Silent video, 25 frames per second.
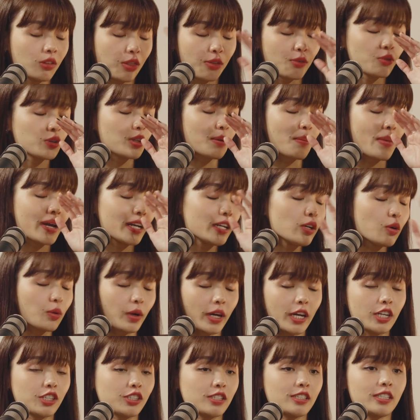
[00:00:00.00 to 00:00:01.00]
through the many
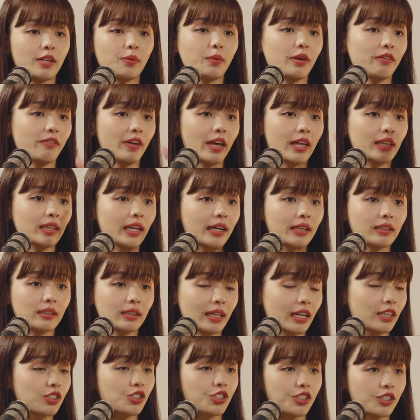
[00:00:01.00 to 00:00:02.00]
occasions that we've had, like
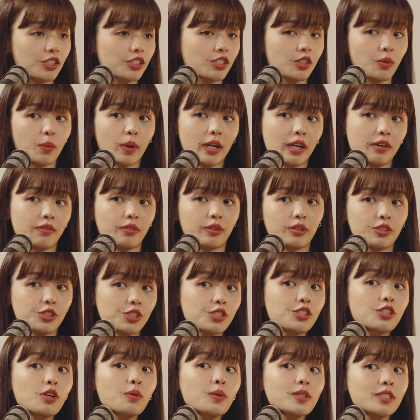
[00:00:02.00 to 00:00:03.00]
lunches or whatever,
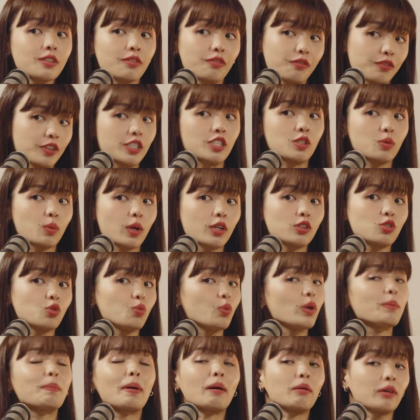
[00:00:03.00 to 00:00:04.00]
she's always the first one to
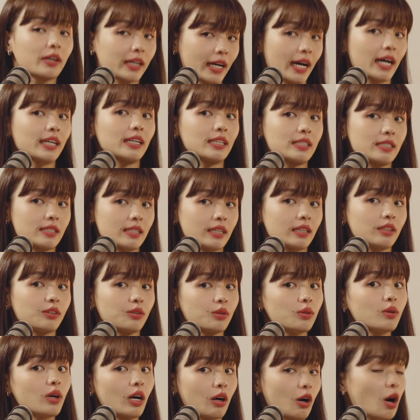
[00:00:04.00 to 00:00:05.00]
whip out her card and say, you
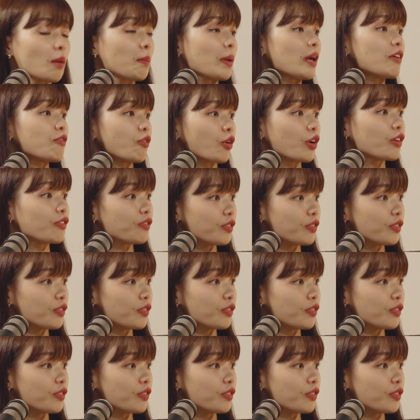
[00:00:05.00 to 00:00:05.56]
know, I'll pay for it